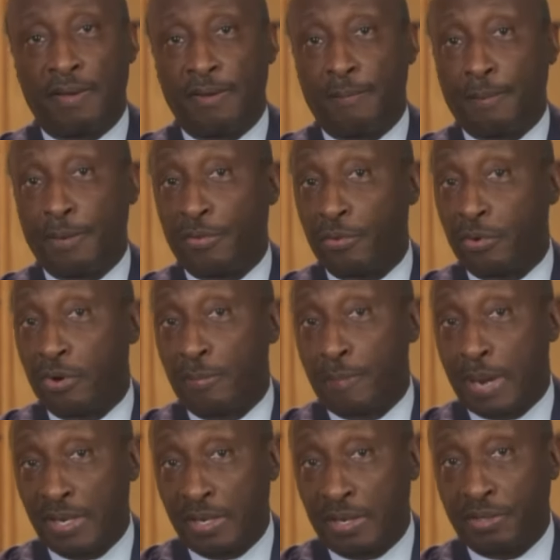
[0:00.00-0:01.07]
in the birth order.
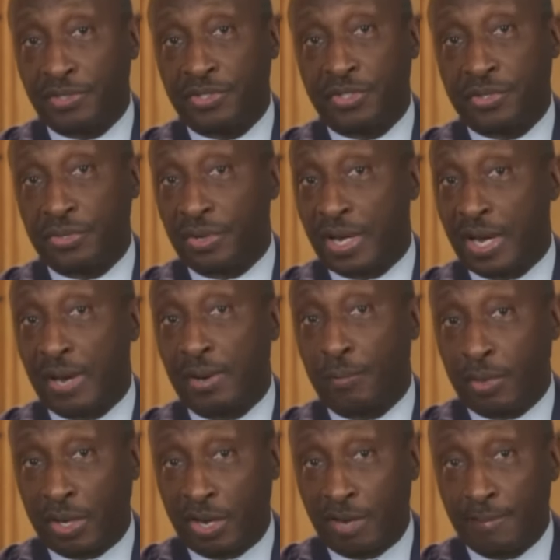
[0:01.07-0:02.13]
My younger sister and I
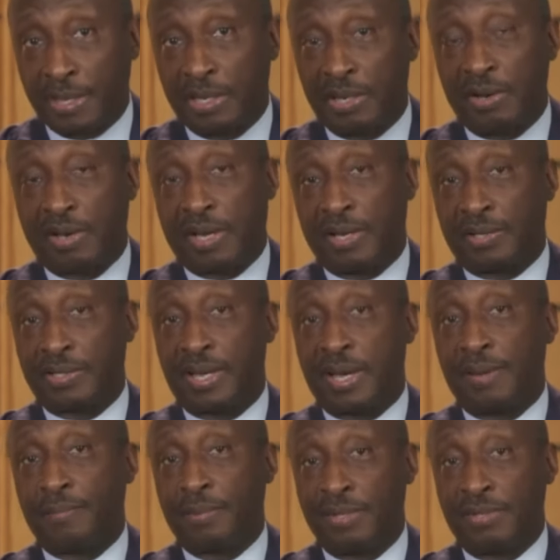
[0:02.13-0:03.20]
were coming along at a
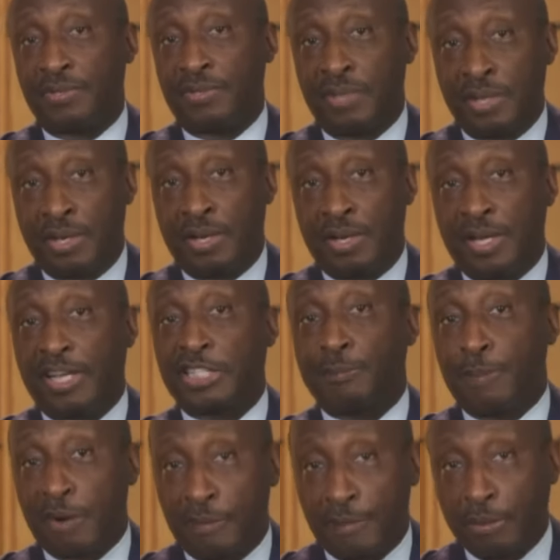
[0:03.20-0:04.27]
time when this
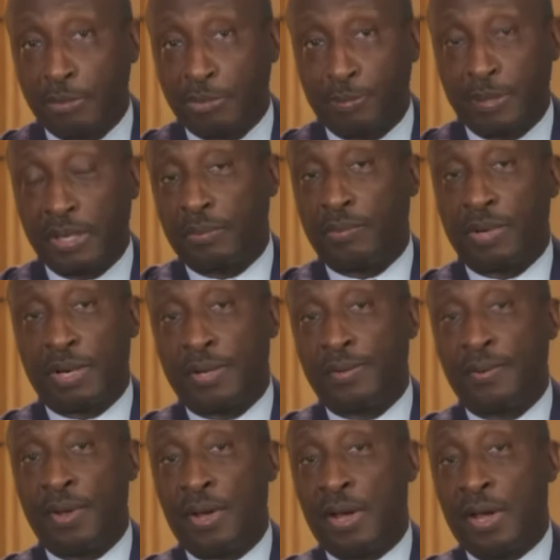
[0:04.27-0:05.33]
experiment was being
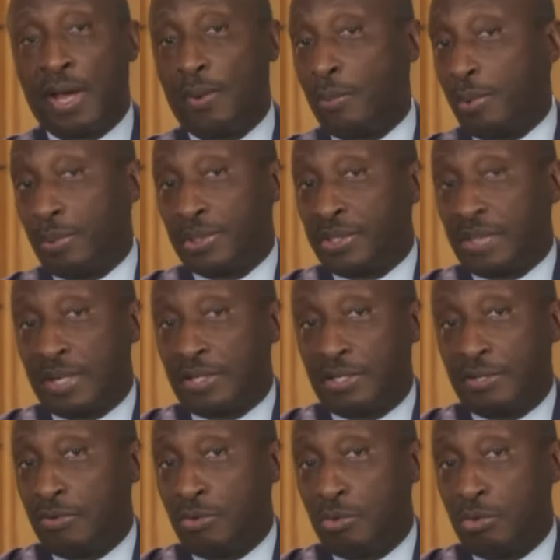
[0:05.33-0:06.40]
run. And we were sent
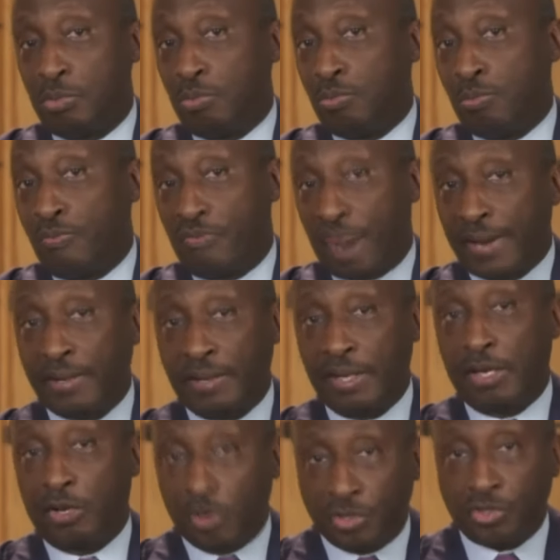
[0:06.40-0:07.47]
to,
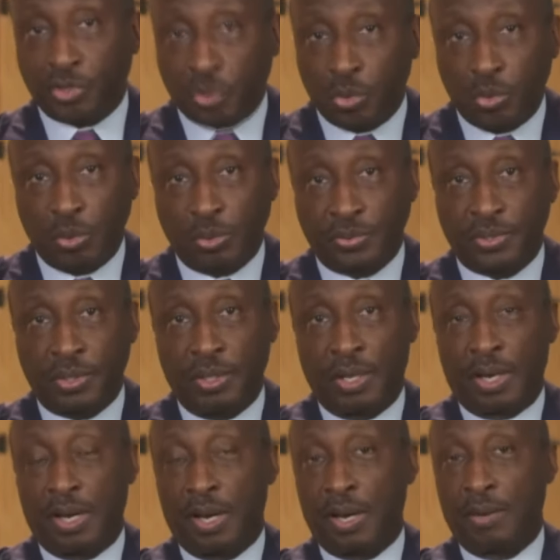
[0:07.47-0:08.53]
frankly, good schools,
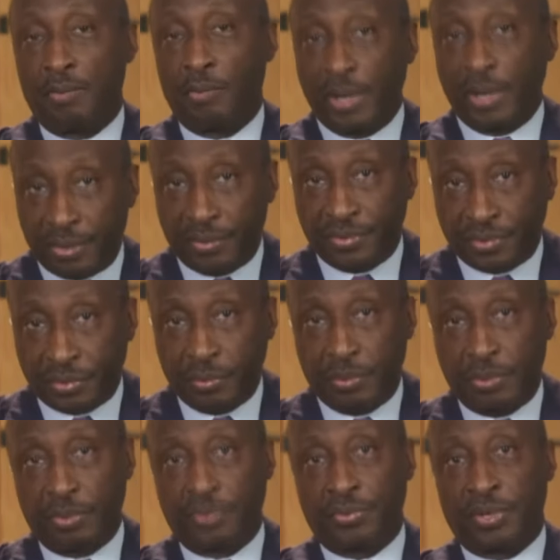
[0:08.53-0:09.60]
rigorous
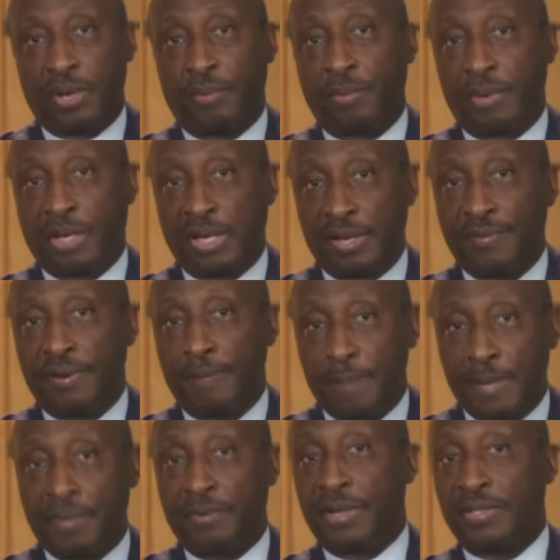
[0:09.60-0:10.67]
schools. And we were given a
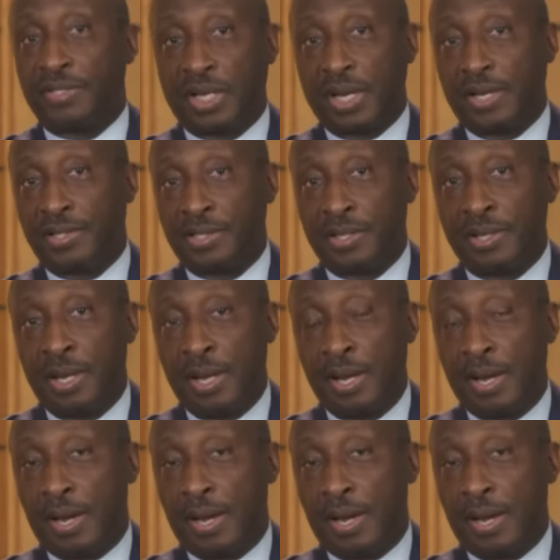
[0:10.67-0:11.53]
better education